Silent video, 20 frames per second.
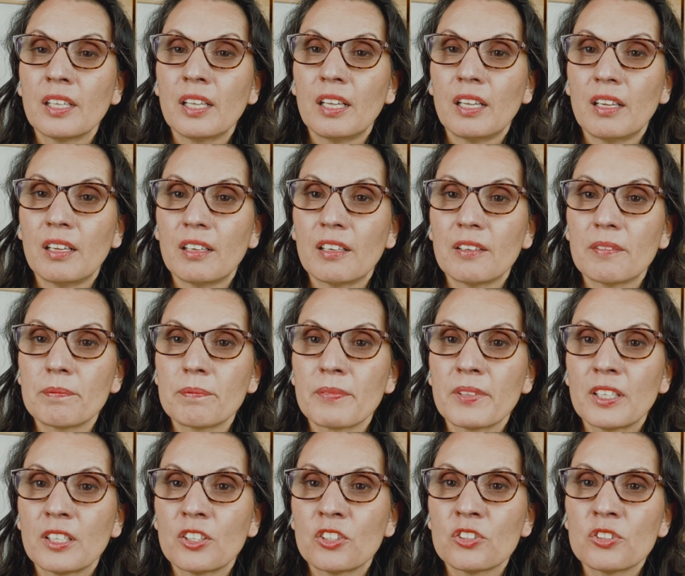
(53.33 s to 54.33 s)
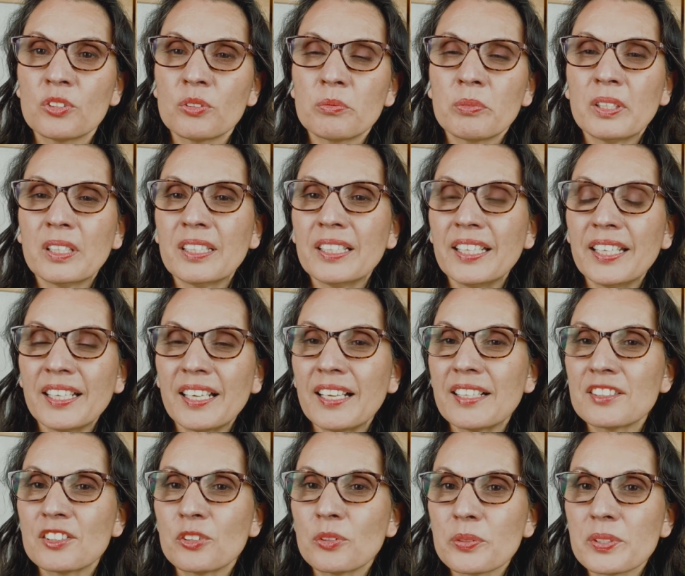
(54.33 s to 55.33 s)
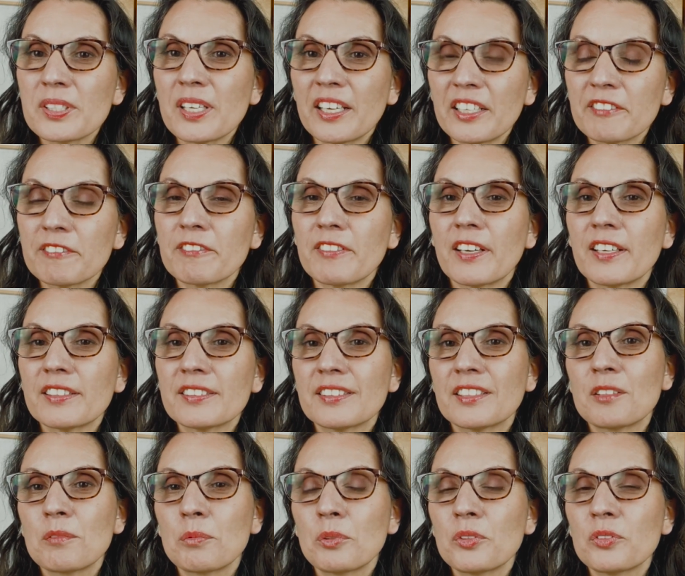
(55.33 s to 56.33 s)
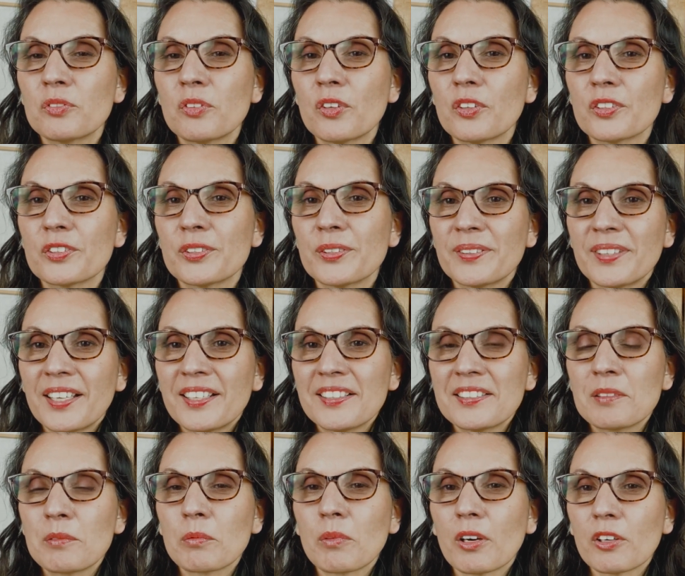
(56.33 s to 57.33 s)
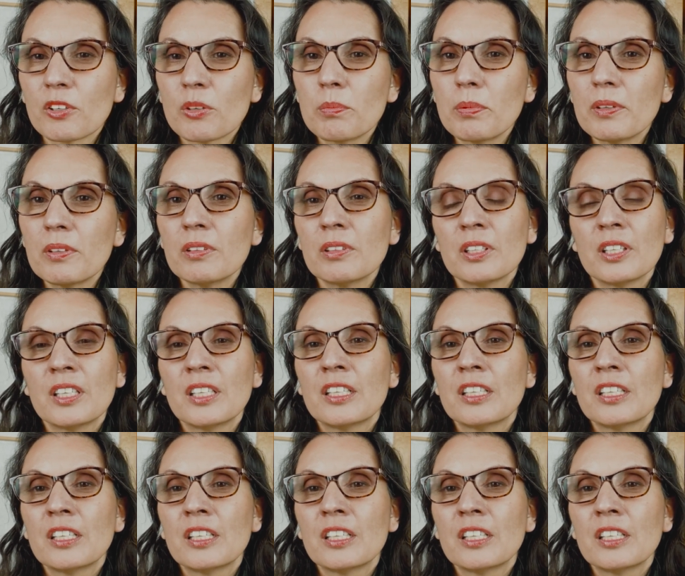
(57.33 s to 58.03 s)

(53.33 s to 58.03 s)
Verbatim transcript: Um, so really, it has no side effects and improves focus. So that is remarkable.